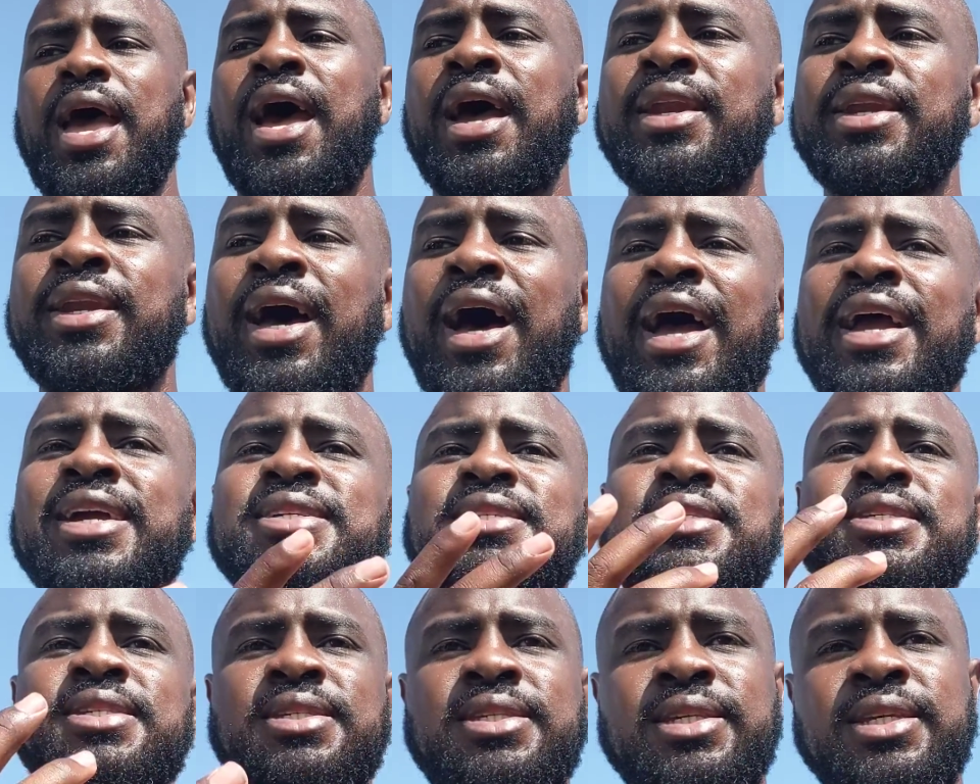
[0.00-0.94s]
And I
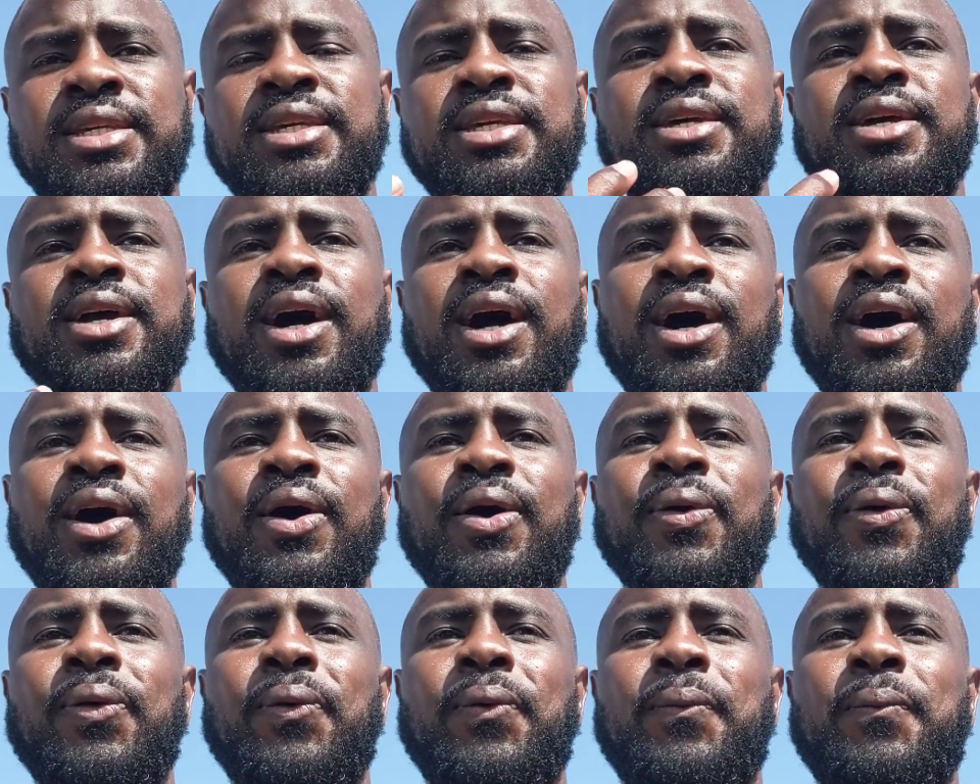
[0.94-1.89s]
see
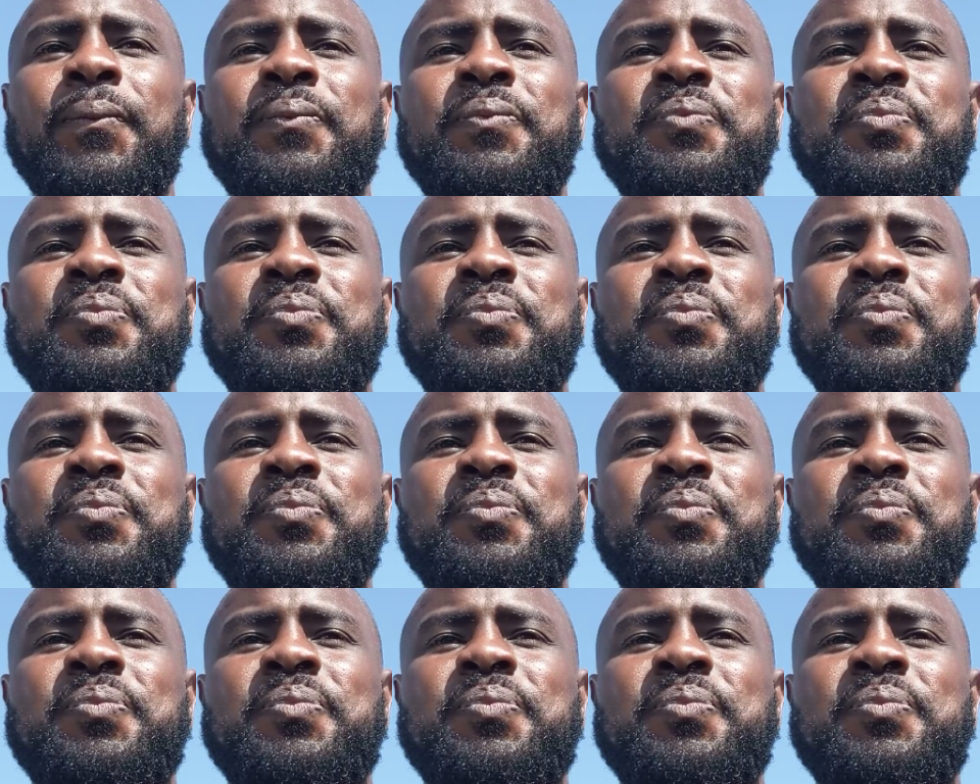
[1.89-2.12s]
how